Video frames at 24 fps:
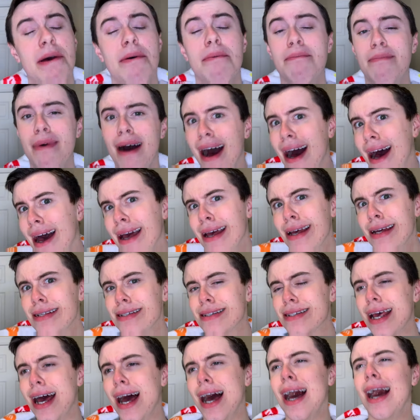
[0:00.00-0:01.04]

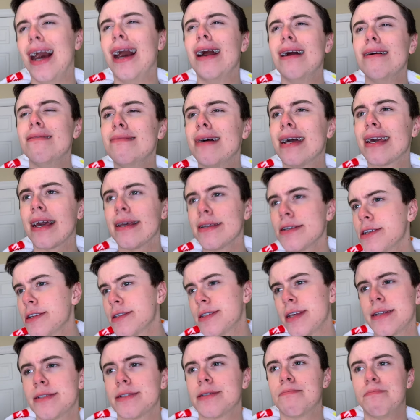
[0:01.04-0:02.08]
I guess I'll
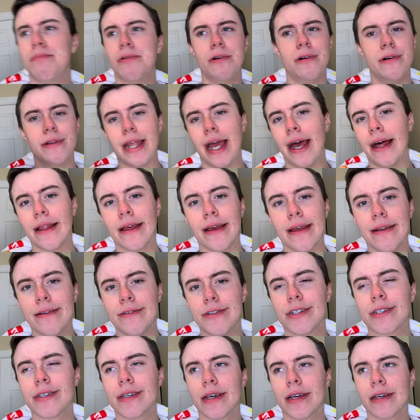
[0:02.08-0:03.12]
just have to pull an Ellen,
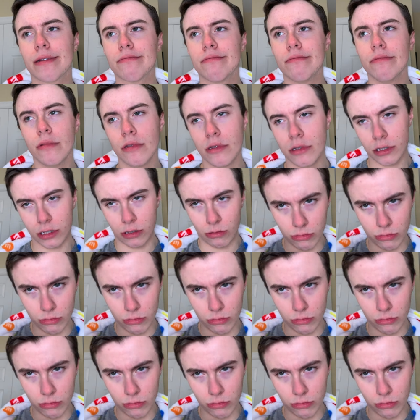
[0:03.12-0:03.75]
just like, don't